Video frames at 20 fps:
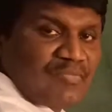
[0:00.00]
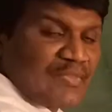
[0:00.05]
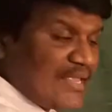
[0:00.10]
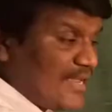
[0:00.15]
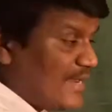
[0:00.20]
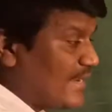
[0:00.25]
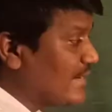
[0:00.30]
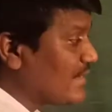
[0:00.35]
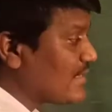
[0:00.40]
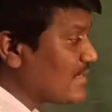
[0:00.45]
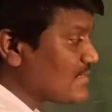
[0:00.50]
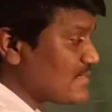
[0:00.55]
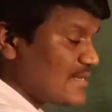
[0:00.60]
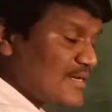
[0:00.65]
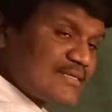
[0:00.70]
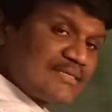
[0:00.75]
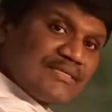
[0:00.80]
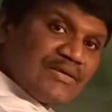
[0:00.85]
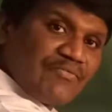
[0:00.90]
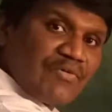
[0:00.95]

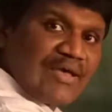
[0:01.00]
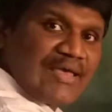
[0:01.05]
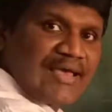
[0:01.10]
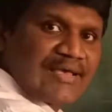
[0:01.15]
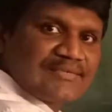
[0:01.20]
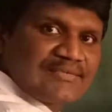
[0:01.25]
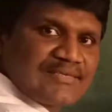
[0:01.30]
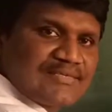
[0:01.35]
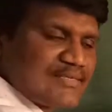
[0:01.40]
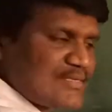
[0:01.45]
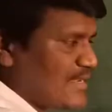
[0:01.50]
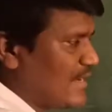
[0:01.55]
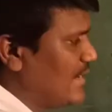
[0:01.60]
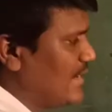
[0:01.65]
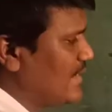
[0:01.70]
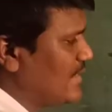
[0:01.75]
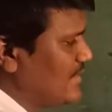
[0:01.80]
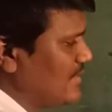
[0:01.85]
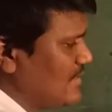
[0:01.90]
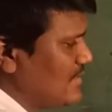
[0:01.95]
Intersects the y-axis
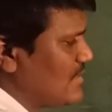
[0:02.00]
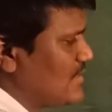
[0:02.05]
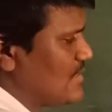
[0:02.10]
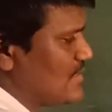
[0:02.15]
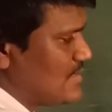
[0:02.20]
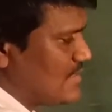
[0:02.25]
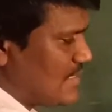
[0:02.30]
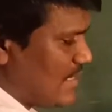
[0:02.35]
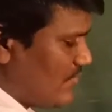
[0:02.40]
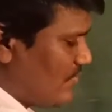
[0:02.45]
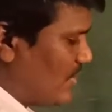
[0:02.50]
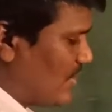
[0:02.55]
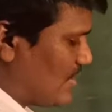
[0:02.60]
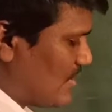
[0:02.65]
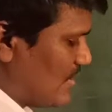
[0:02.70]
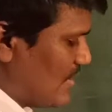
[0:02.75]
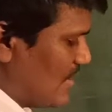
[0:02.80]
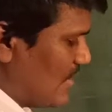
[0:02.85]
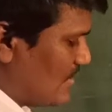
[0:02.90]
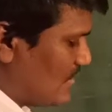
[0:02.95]
at
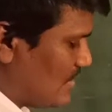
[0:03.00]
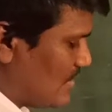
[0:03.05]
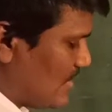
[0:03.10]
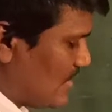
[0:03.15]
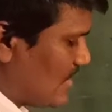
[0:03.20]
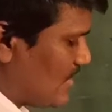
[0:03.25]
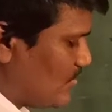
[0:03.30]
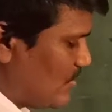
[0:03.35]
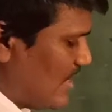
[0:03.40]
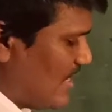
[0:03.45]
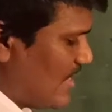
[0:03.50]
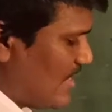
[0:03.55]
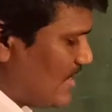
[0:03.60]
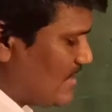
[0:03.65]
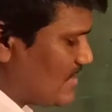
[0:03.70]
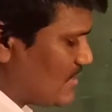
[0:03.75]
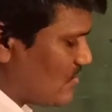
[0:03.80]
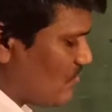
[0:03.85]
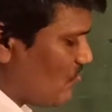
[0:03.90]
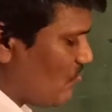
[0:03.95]
7. That
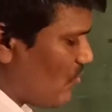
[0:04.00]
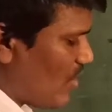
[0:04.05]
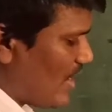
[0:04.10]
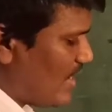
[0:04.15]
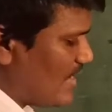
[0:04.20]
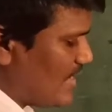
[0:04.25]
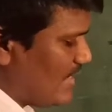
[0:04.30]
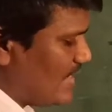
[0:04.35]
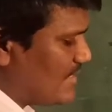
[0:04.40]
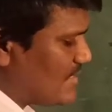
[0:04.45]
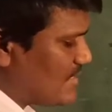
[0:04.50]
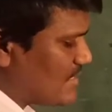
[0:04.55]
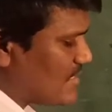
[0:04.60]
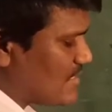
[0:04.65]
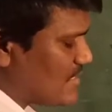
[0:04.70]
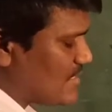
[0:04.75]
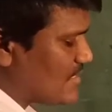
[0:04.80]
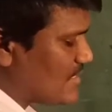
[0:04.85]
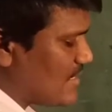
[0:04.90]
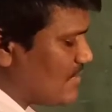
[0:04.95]
means
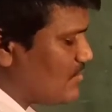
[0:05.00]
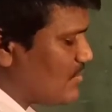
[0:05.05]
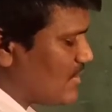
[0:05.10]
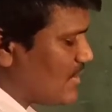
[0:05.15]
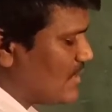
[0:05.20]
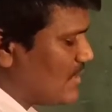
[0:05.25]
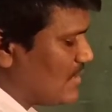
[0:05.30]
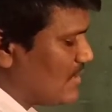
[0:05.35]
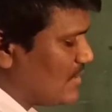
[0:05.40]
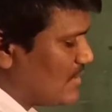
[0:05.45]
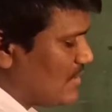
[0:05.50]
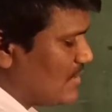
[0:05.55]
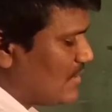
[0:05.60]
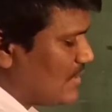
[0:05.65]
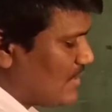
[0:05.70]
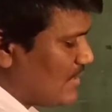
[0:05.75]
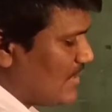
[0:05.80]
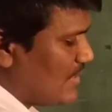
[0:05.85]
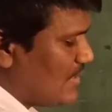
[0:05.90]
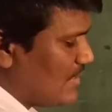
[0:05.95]
y-intercept
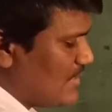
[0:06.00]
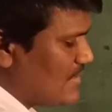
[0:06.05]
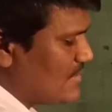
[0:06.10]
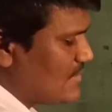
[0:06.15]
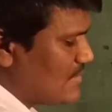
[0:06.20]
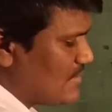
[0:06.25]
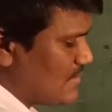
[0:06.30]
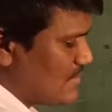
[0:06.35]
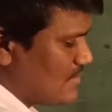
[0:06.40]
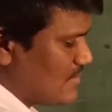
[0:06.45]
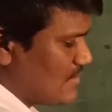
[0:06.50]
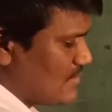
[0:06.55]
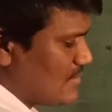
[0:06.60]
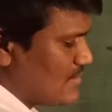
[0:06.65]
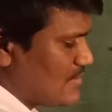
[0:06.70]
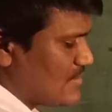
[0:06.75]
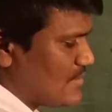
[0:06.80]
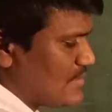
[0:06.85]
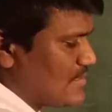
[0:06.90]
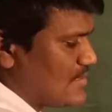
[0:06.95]
is
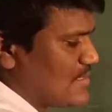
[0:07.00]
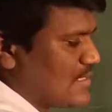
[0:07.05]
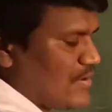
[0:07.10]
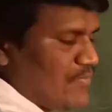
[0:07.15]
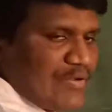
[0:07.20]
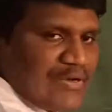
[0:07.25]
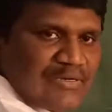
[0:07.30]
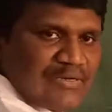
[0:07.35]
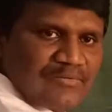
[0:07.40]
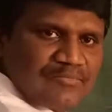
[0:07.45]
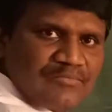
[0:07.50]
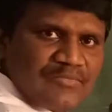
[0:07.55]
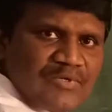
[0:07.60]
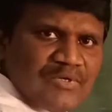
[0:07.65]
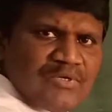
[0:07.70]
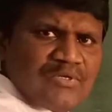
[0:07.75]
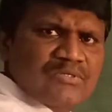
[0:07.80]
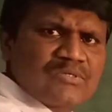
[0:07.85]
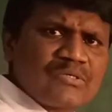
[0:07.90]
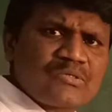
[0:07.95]
7.
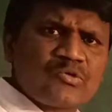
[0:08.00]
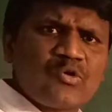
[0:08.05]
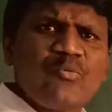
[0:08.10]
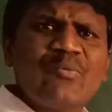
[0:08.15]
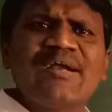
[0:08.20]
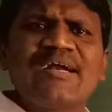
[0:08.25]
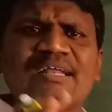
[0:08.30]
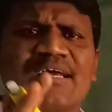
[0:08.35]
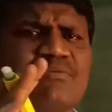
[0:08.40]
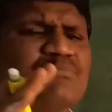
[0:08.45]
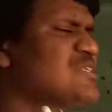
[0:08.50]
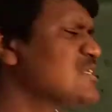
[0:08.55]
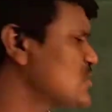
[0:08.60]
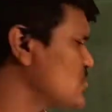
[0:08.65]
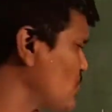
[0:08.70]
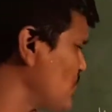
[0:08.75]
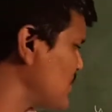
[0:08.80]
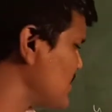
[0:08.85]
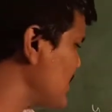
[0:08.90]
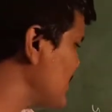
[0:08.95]
So many times
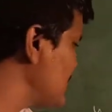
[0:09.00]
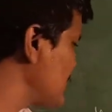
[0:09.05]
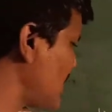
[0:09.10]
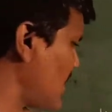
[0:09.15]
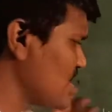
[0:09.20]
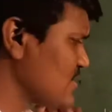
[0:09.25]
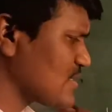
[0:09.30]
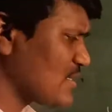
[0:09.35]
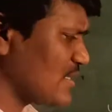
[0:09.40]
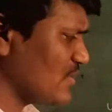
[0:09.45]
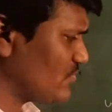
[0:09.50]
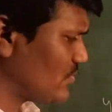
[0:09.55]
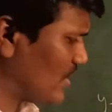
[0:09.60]
this question is asked. If